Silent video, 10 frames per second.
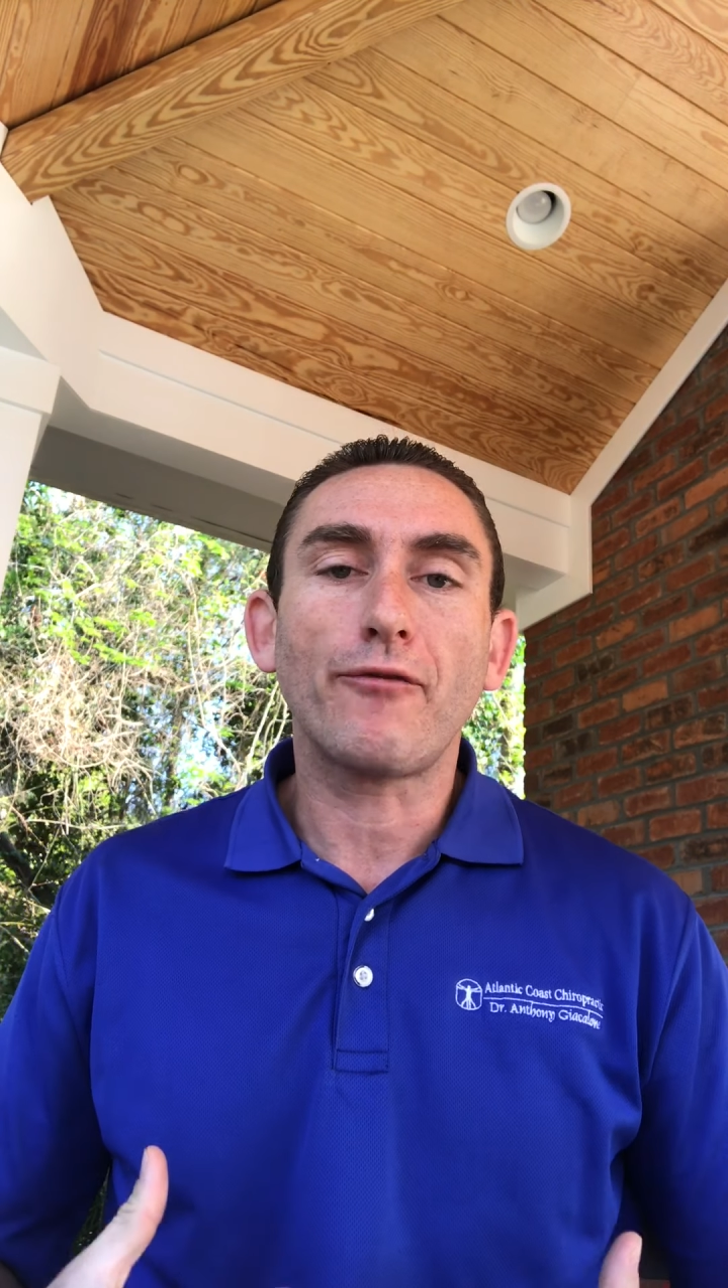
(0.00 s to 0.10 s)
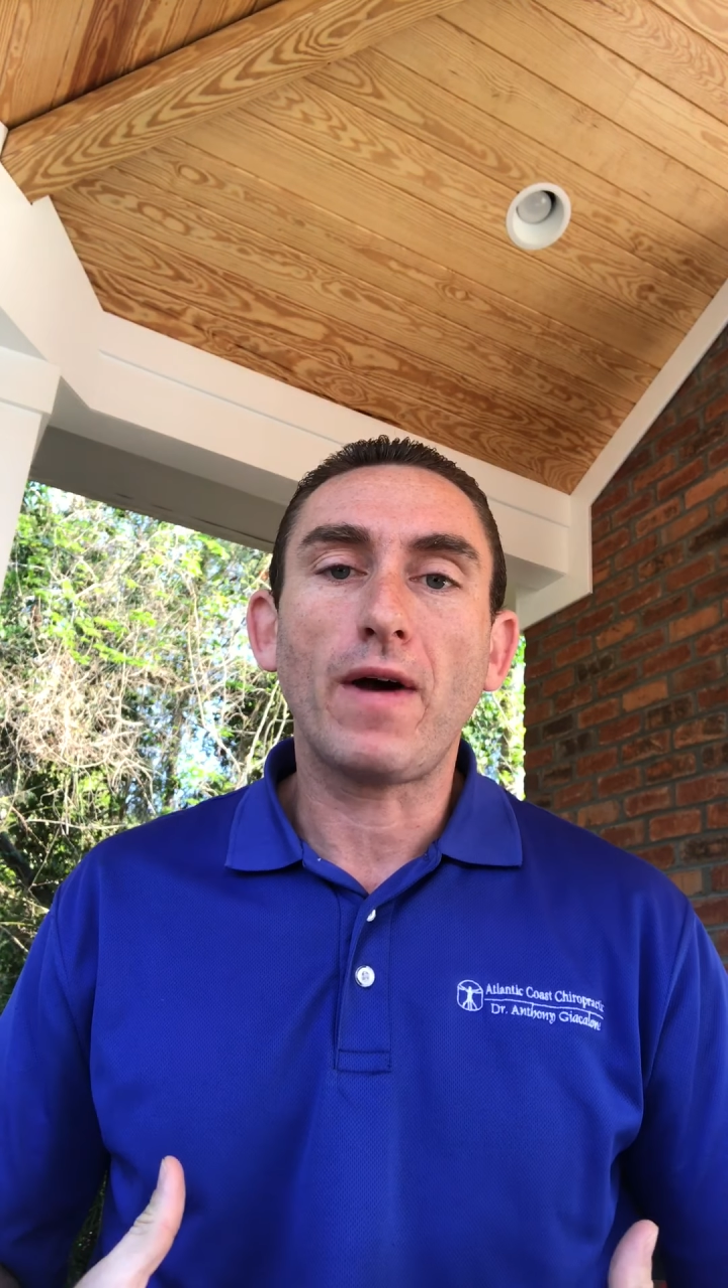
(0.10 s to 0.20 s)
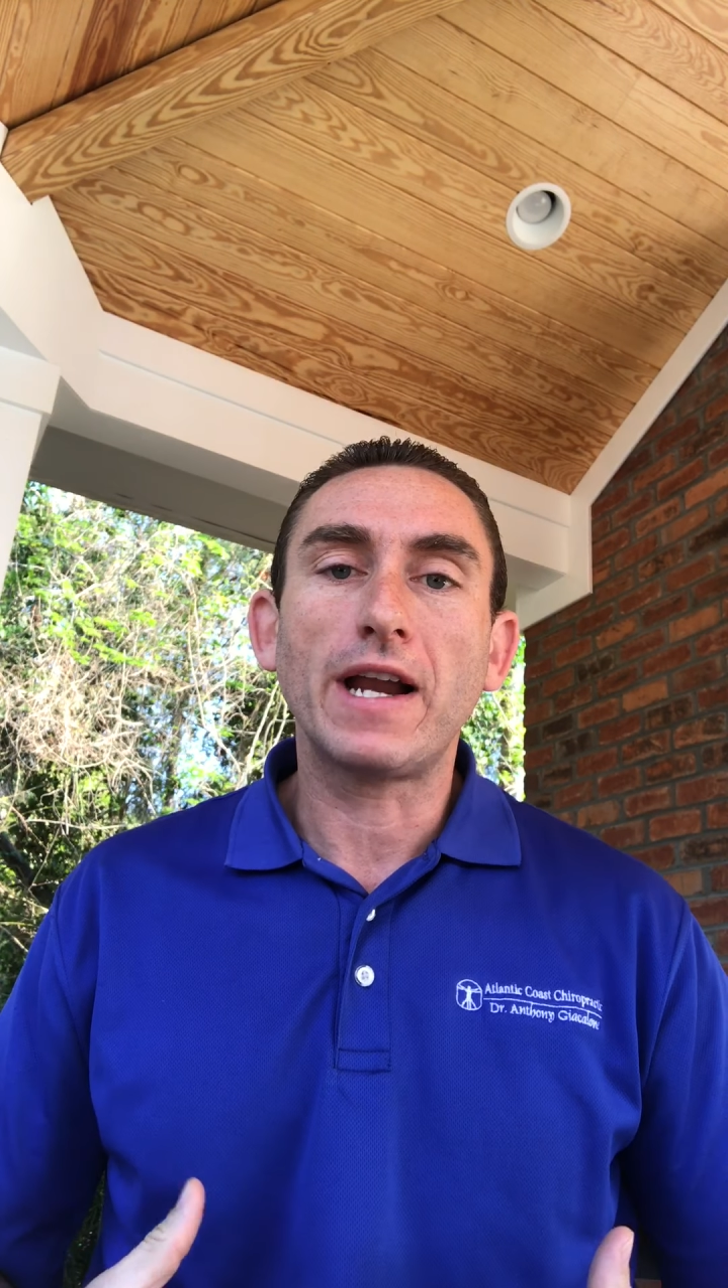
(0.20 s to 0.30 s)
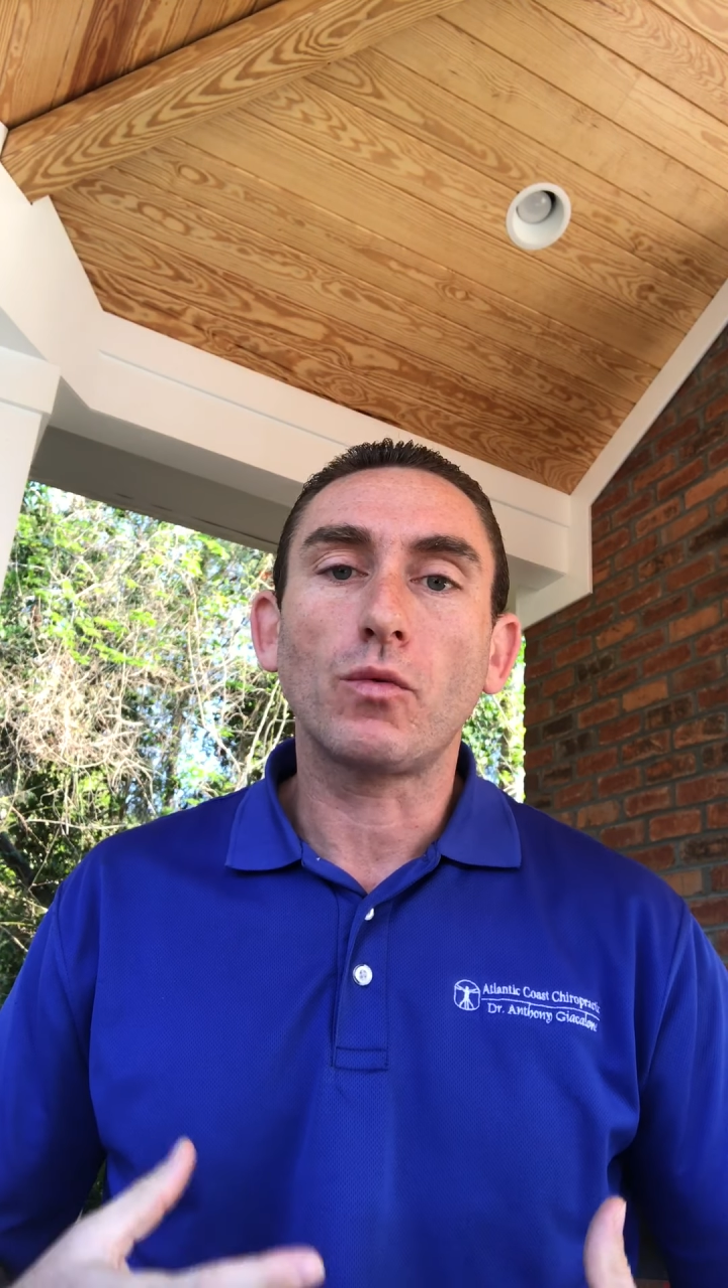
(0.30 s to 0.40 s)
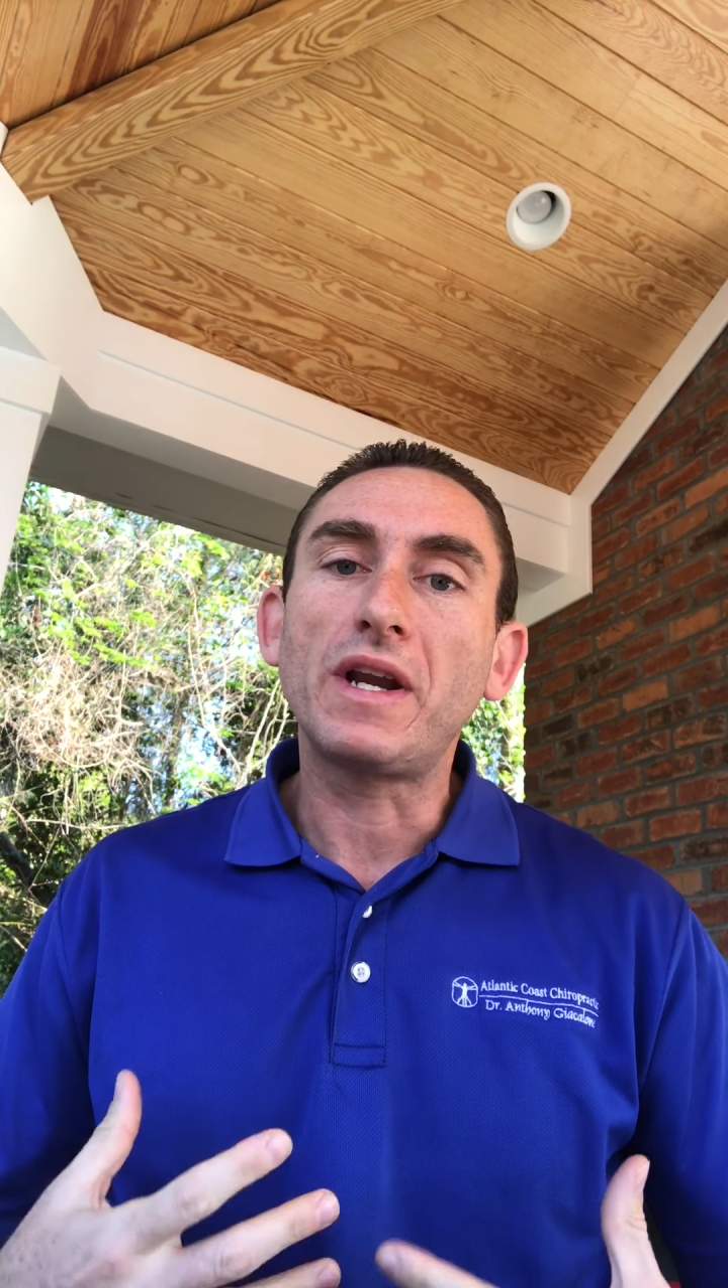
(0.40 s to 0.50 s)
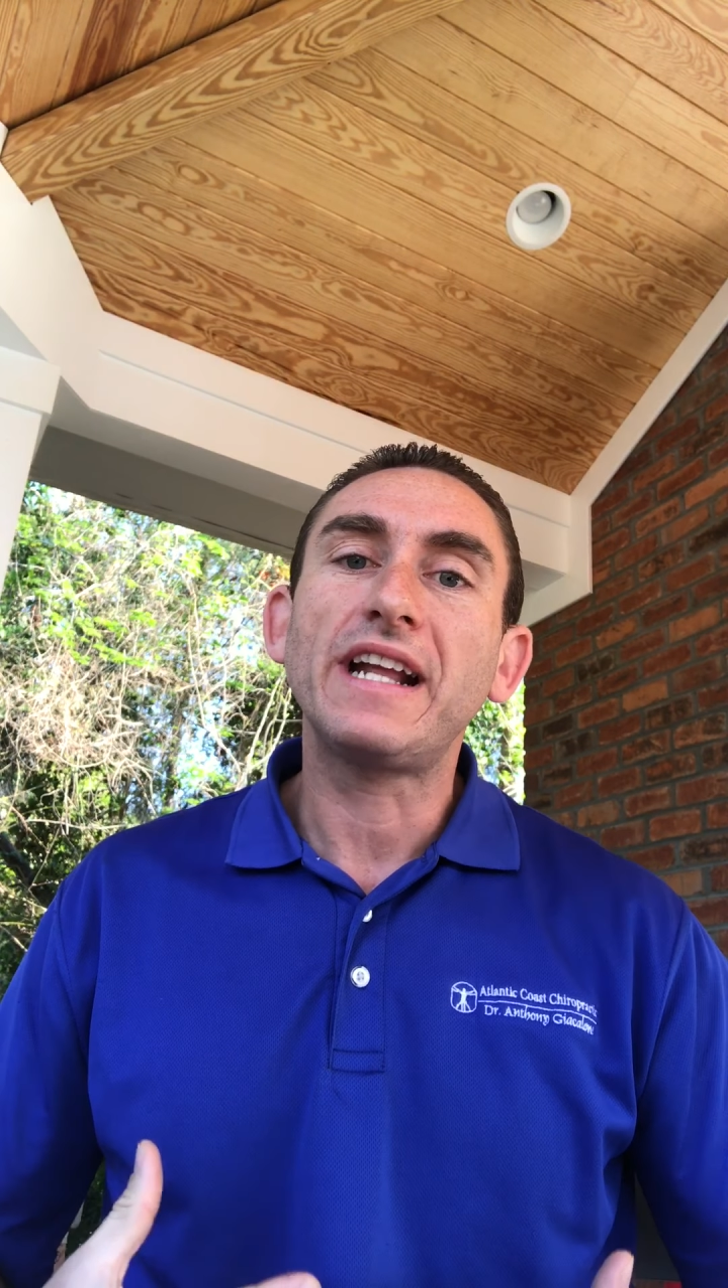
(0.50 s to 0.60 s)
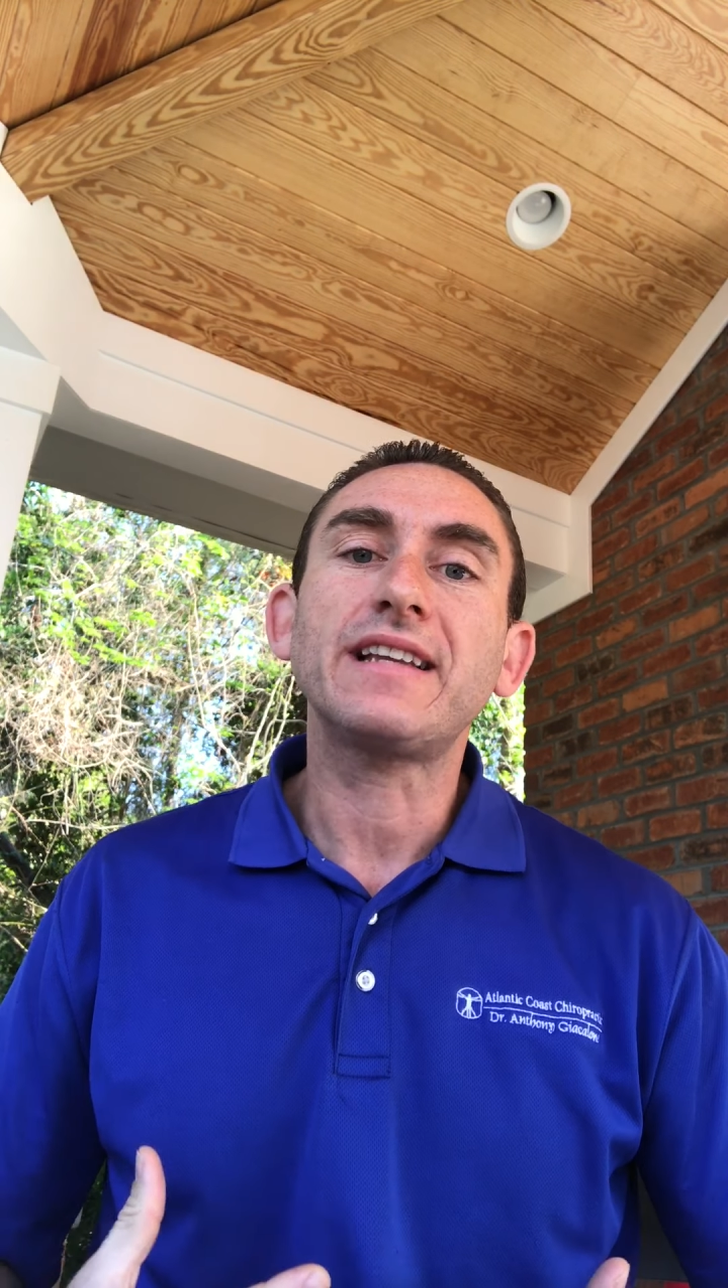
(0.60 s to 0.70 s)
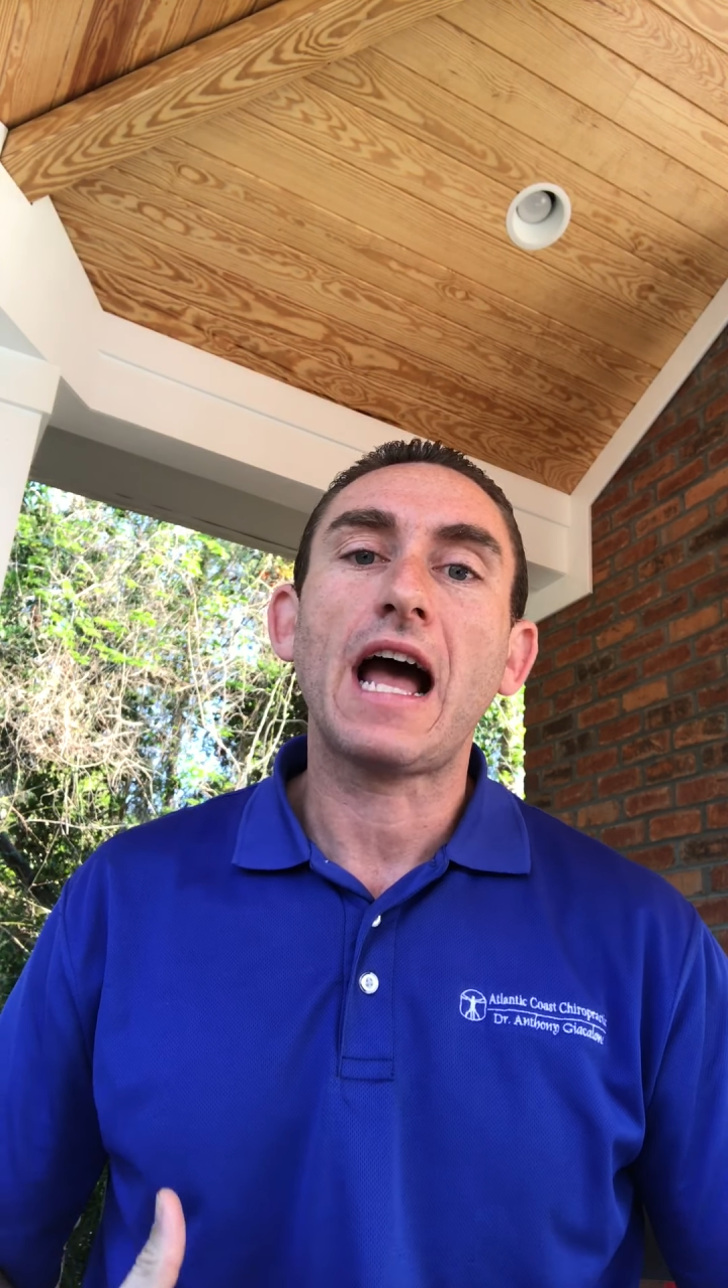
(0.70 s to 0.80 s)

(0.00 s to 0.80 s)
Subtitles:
find we need